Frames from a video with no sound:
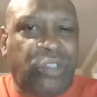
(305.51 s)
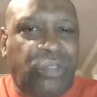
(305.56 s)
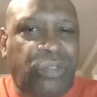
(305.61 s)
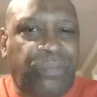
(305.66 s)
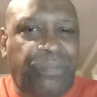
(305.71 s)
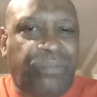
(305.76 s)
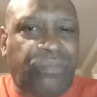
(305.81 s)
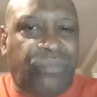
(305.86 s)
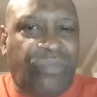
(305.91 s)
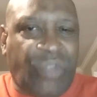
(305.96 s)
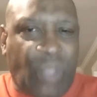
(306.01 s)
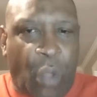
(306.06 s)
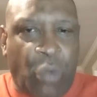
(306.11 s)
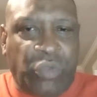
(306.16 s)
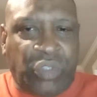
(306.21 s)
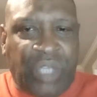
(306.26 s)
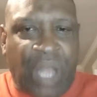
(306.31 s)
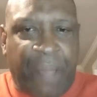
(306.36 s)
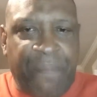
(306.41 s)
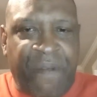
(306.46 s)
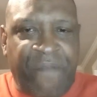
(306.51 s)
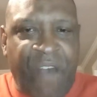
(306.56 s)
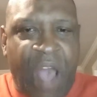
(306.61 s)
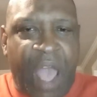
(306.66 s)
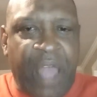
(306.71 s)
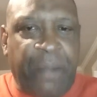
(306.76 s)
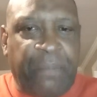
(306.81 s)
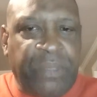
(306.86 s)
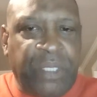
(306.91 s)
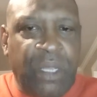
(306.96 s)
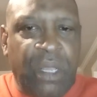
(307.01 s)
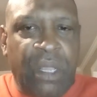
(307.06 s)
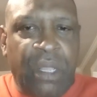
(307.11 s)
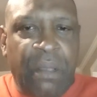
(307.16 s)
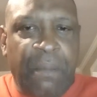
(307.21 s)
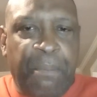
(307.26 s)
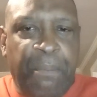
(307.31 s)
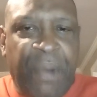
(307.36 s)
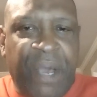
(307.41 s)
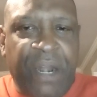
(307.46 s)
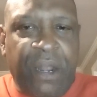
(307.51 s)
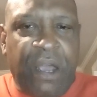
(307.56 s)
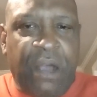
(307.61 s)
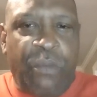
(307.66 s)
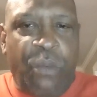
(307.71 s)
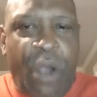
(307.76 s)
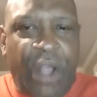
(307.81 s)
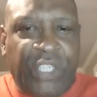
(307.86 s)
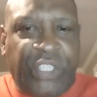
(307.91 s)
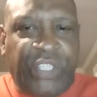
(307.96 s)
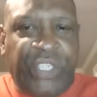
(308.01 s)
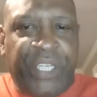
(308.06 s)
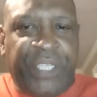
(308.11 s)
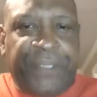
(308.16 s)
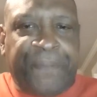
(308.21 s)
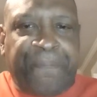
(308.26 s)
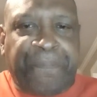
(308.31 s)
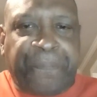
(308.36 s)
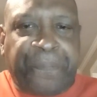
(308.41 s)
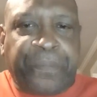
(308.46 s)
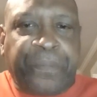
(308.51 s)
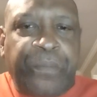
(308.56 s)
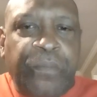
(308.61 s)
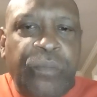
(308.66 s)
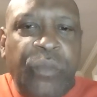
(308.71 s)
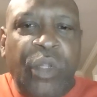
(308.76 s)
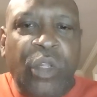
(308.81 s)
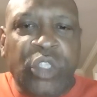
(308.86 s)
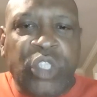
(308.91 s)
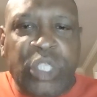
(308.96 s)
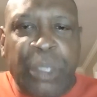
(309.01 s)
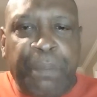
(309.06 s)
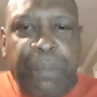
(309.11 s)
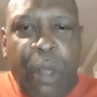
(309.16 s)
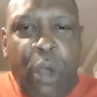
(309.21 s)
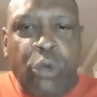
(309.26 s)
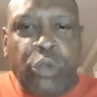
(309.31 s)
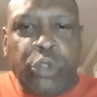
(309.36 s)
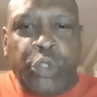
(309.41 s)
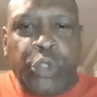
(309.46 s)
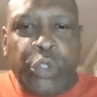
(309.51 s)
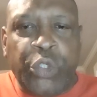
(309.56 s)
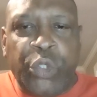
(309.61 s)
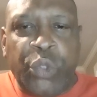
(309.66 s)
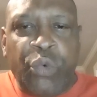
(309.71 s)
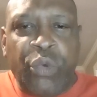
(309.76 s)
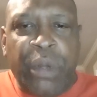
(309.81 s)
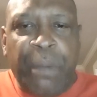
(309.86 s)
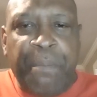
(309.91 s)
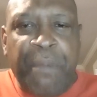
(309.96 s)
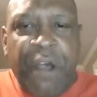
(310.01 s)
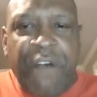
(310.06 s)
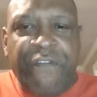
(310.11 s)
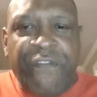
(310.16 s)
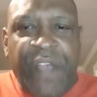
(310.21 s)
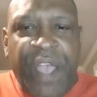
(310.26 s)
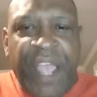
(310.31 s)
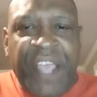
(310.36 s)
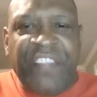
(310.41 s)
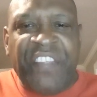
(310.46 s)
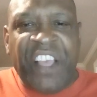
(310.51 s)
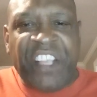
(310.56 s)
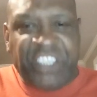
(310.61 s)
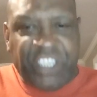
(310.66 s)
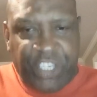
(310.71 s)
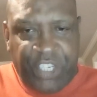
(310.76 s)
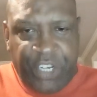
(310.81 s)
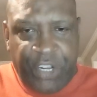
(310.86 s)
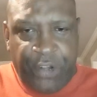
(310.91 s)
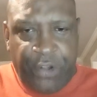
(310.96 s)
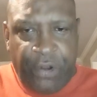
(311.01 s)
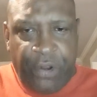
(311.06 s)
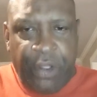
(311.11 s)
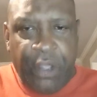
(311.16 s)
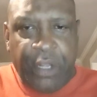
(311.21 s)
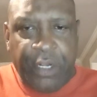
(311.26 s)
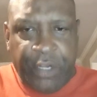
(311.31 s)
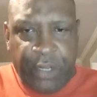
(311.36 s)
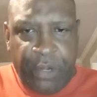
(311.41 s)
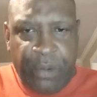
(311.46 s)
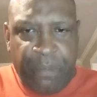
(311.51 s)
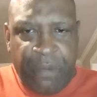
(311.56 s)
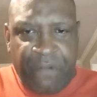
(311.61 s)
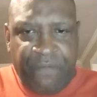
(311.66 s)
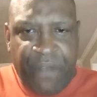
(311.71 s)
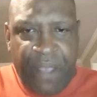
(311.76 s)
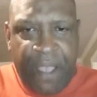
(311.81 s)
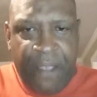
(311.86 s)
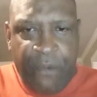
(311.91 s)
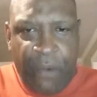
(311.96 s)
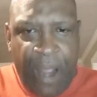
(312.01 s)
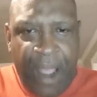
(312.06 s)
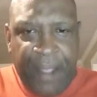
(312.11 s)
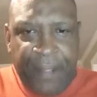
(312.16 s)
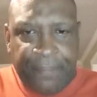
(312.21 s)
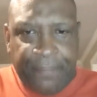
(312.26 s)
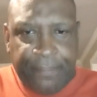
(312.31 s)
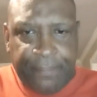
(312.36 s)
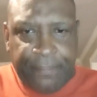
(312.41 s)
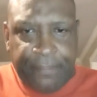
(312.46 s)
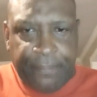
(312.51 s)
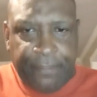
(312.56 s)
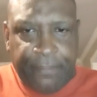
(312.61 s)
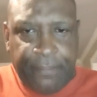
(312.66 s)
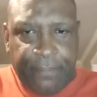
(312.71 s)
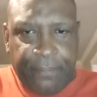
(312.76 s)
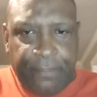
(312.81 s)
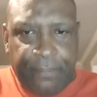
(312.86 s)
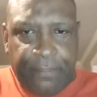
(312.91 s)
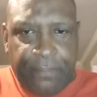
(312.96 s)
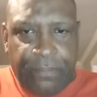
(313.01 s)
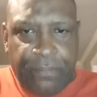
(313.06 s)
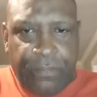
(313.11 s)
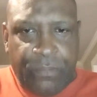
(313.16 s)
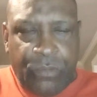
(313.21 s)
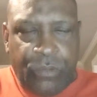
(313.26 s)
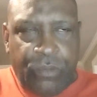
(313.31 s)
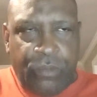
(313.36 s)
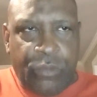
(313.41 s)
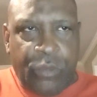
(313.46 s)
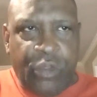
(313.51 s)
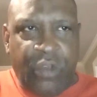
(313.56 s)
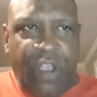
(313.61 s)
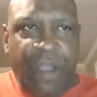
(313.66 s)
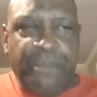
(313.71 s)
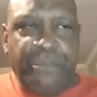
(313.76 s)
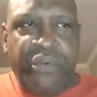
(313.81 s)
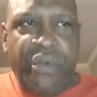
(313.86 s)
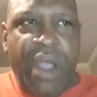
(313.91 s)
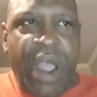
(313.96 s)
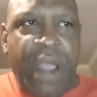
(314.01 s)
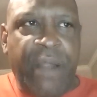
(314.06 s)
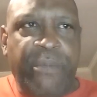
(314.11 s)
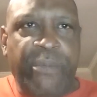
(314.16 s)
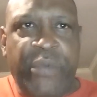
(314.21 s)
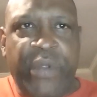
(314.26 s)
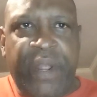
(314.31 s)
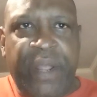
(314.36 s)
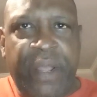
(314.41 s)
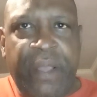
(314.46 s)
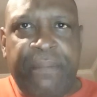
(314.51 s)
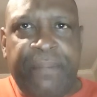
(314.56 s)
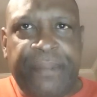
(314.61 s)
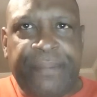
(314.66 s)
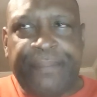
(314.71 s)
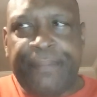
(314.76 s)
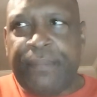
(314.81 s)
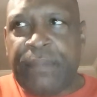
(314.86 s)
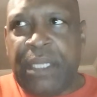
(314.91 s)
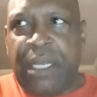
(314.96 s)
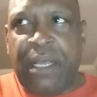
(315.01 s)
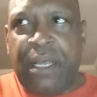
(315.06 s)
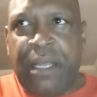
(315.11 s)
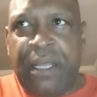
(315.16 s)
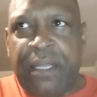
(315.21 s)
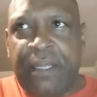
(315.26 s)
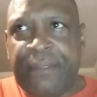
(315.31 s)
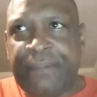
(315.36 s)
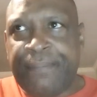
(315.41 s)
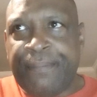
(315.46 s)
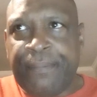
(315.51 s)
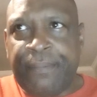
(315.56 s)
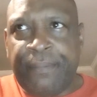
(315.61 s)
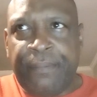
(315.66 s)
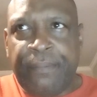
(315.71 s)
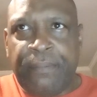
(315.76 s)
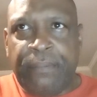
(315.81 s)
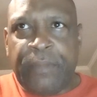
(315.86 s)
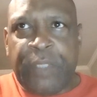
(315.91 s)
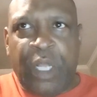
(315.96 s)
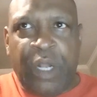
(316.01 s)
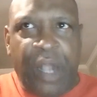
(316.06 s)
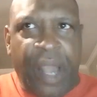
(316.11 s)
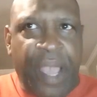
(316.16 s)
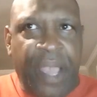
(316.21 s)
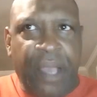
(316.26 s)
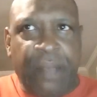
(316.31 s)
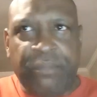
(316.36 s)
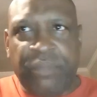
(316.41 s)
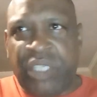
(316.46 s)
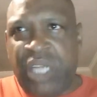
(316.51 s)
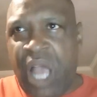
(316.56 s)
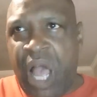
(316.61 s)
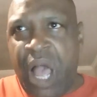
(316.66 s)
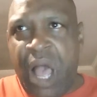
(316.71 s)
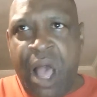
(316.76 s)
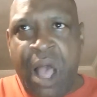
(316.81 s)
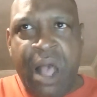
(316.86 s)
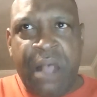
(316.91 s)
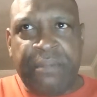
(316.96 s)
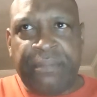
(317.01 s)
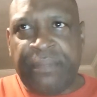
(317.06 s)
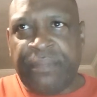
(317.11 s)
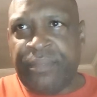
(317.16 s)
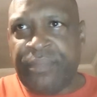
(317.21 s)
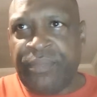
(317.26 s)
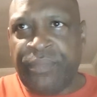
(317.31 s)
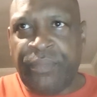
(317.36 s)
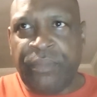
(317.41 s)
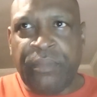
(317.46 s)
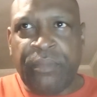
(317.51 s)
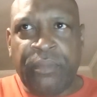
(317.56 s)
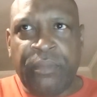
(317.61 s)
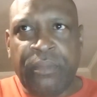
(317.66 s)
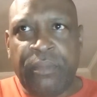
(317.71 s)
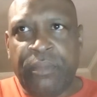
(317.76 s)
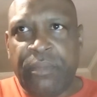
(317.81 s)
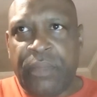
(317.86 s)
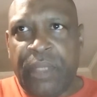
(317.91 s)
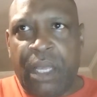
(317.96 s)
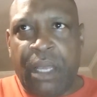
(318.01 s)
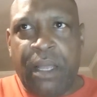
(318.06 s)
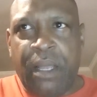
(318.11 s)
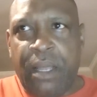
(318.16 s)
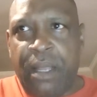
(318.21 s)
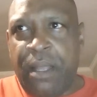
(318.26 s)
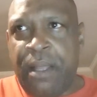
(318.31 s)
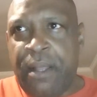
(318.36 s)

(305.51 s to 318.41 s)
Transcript: those type of items. But watch this. Suppose you're doing a buffet that's a dinner buffet, right? You got prime rib, lamb chop, heck,